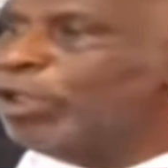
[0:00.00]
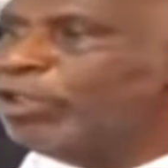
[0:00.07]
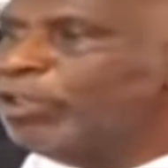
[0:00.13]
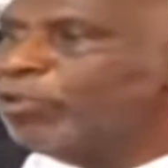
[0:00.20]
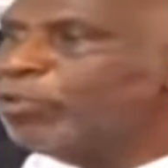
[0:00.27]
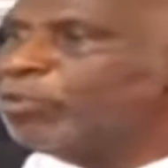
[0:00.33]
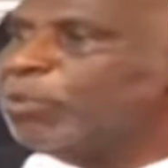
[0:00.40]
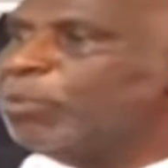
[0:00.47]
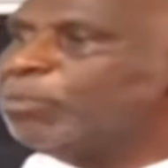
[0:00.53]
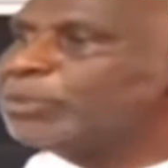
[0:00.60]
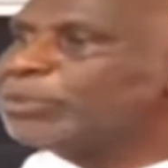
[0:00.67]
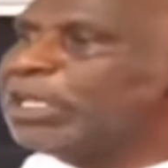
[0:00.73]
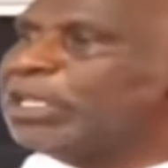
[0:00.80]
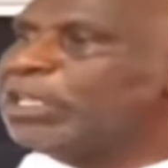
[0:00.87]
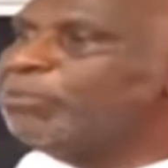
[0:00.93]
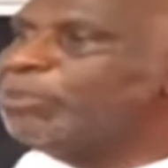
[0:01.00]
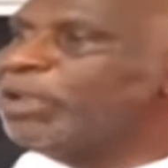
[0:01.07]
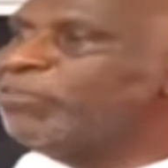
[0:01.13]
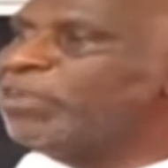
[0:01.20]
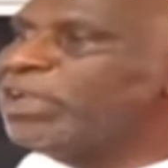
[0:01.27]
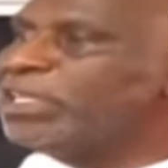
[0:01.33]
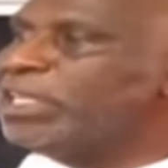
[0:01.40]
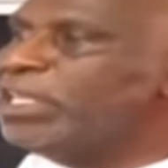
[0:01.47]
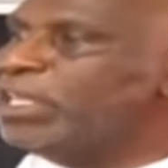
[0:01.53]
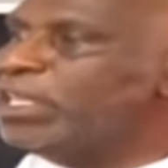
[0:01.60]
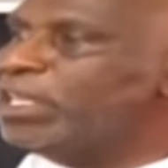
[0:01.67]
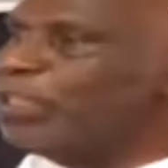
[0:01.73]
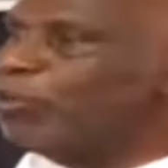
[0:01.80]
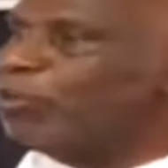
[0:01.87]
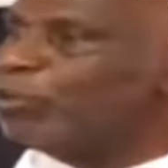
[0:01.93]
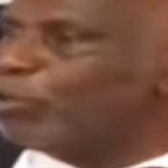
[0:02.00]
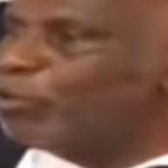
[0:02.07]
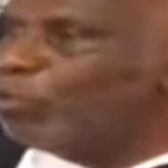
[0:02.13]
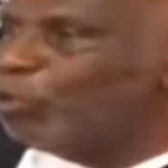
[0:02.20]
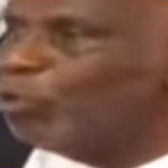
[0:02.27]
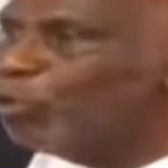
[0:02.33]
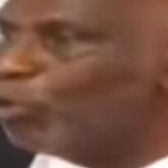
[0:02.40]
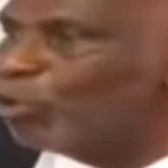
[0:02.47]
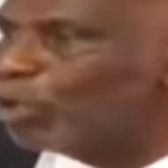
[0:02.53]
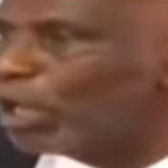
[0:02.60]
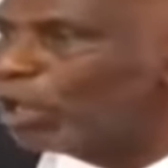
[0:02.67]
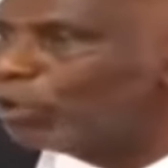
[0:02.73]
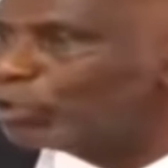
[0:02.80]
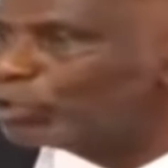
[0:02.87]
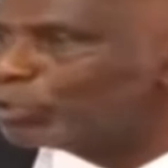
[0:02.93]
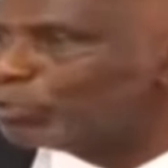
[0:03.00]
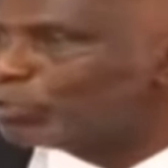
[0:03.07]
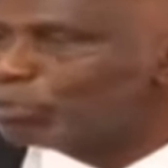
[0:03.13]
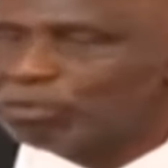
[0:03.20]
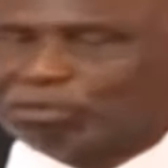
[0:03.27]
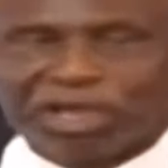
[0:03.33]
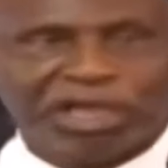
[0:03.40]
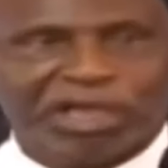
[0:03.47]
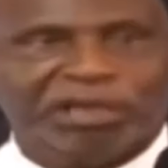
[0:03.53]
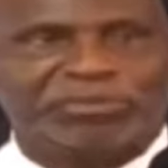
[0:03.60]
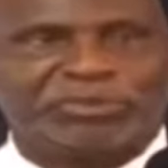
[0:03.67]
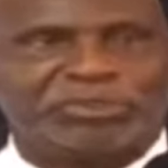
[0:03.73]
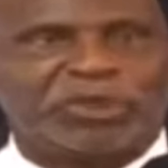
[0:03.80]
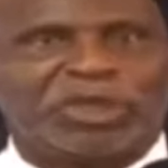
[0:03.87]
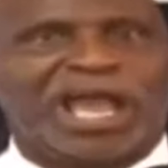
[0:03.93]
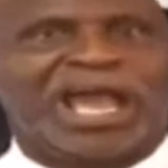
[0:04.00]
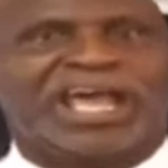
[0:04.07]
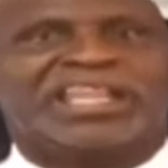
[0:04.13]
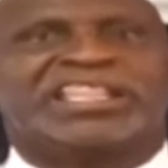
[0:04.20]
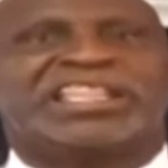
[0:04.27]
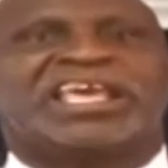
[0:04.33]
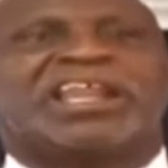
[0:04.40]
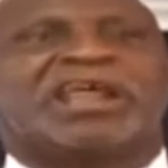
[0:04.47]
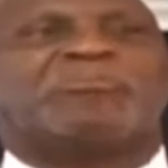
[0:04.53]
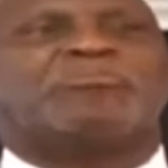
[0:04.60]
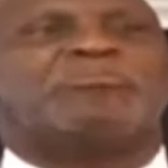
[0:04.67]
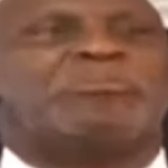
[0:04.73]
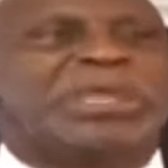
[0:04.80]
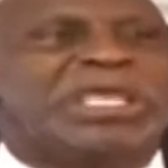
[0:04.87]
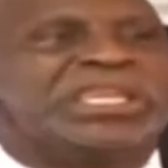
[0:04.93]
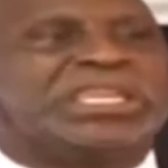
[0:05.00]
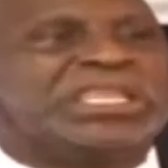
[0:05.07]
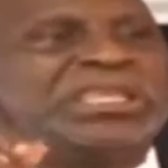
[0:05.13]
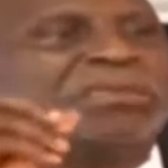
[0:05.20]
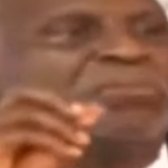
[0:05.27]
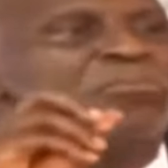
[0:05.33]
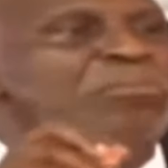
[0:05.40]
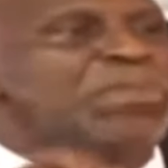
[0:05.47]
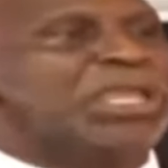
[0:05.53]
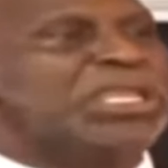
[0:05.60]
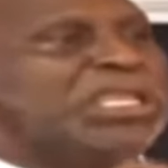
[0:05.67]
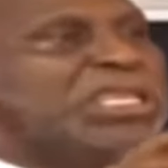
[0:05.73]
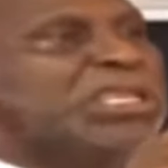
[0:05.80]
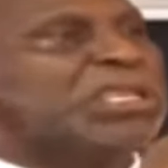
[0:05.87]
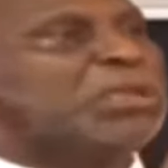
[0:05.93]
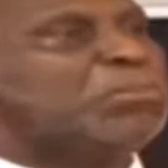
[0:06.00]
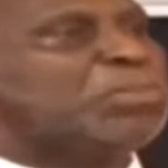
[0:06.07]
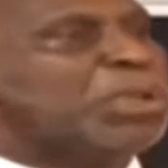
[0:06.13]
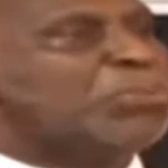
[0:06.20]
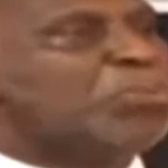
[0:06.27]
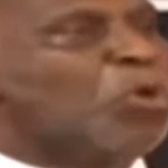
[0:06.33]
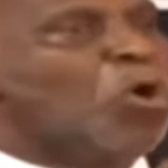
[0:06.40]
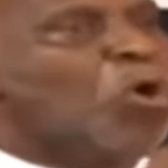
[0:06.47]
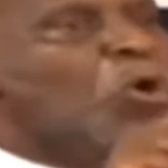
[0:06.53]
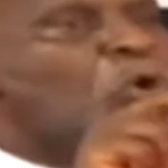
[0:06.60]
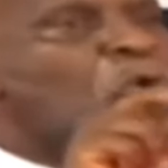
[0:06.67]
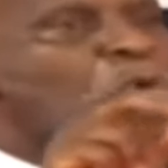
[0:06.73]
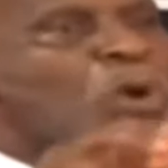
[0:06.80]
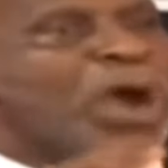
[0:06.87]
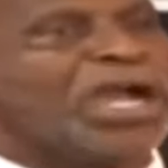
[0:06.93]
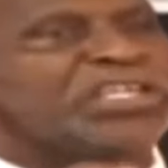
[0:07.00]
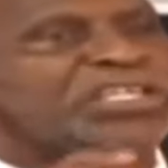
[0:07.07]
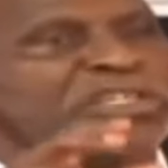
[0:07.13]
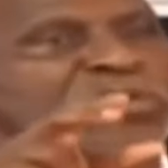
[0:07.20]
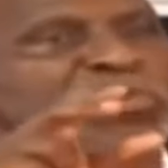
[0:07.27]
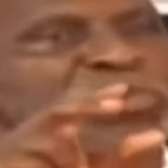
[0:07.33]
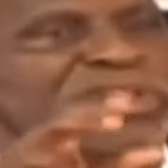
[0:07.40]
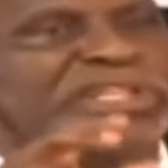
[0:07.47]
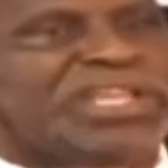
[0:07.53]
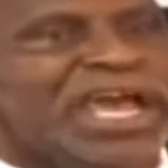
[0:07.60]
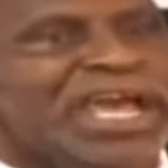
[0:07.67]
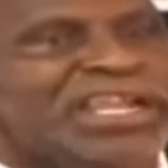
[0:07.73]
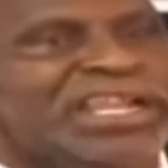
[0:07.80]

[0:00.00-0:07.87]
The Honorable Musalia Mudavadi, the Honorable Kalonzo Musyoka, and there are many, many people who worked with